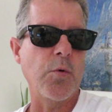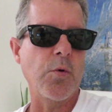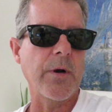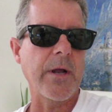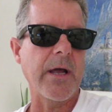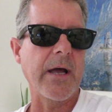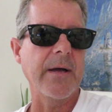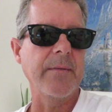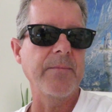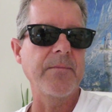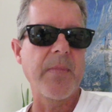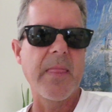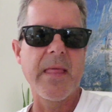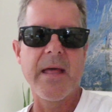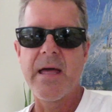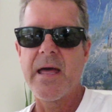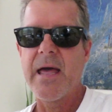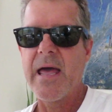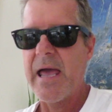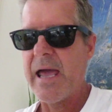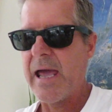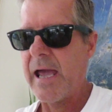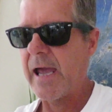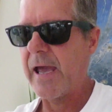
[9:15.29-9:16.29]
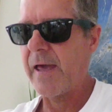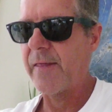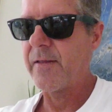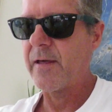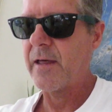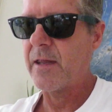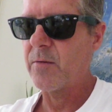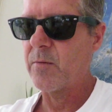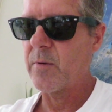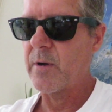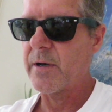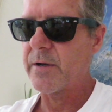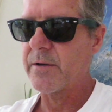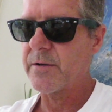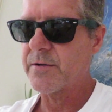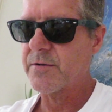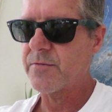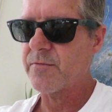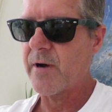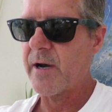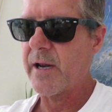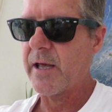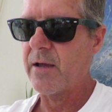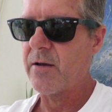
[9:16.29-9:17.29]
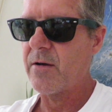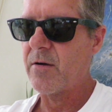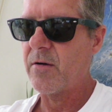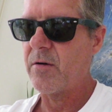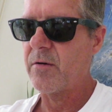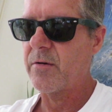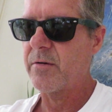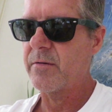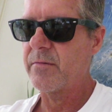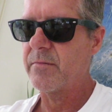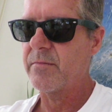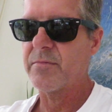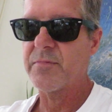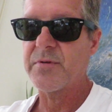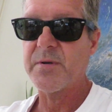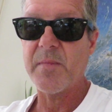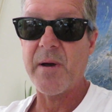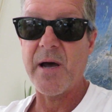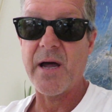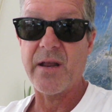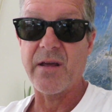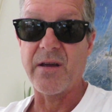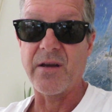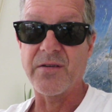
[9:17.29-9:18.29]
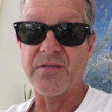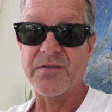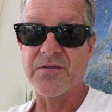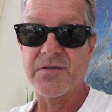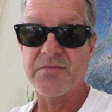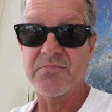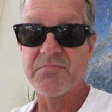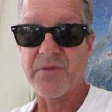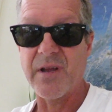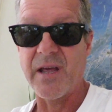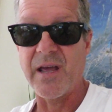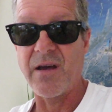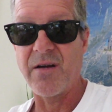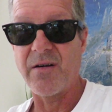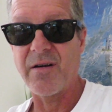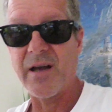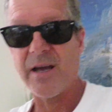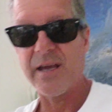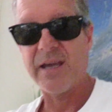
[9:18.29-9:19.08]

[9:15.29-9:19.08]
water and the other one's running on tomatoes. Now,